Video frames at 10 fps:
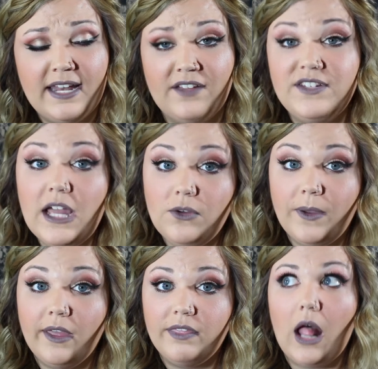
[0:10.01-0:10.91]
and I've dealt
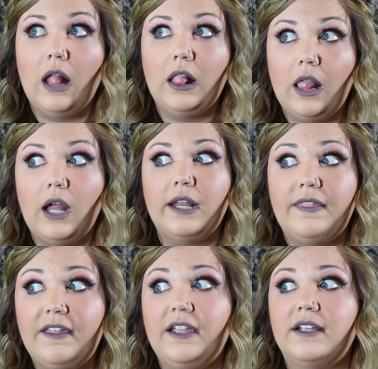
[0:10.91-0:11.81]
with a lot
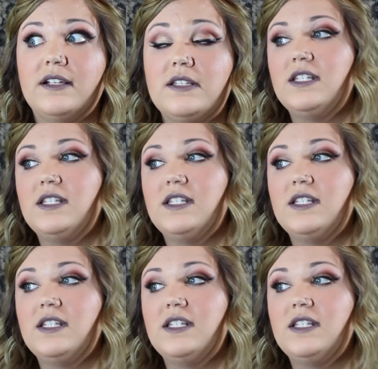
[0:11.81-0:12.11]
of things.